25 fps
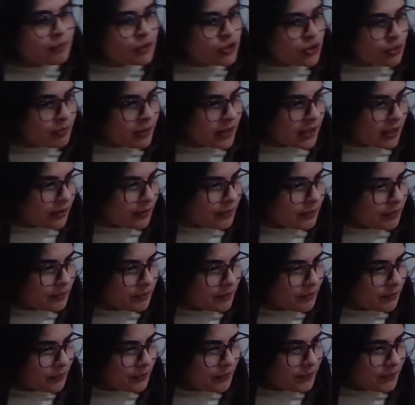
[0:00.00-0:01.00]
me.
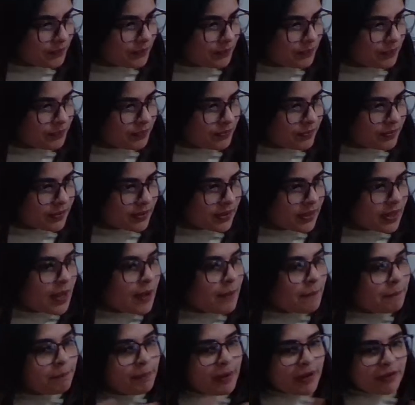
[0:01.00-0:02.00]

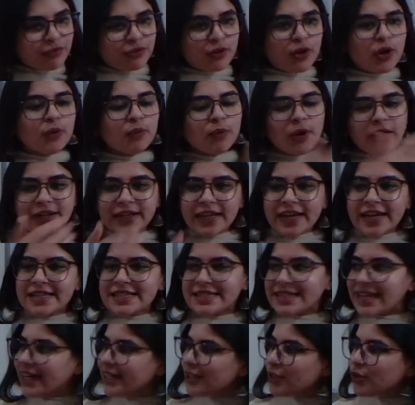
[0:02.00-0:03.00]
Before what I
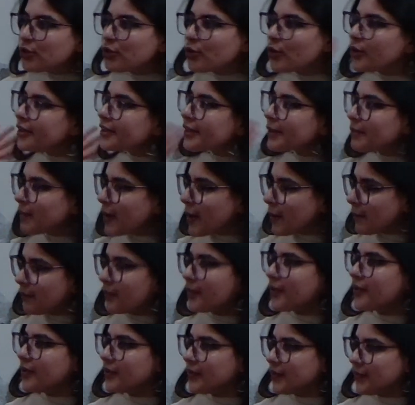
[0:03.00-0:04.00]
said, you don't remember.
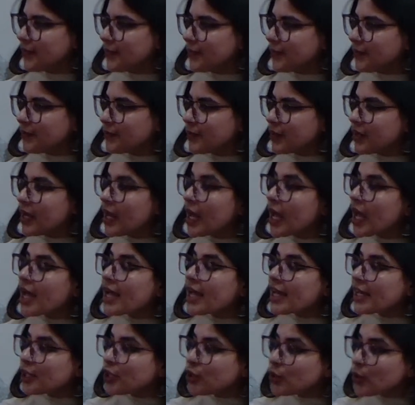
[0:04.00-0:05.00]

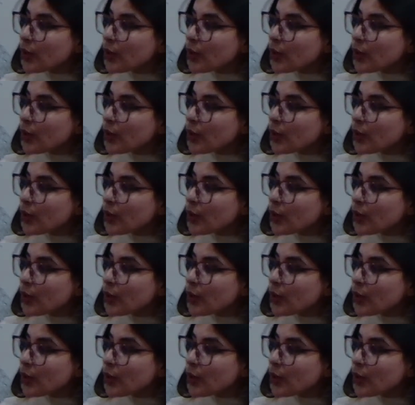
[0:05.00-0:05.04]
You are